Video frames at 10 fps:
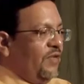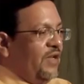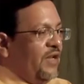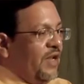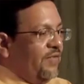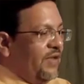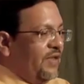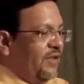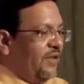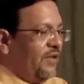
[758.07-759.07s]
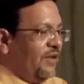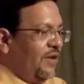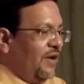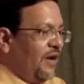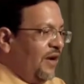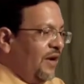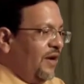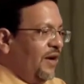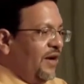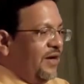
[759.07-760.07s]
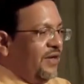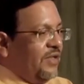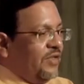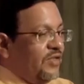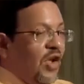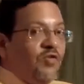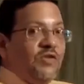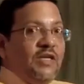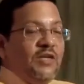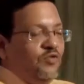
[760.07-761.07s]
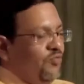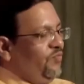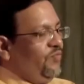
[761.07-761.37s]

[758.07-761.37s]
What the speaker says: 1100,000 AU.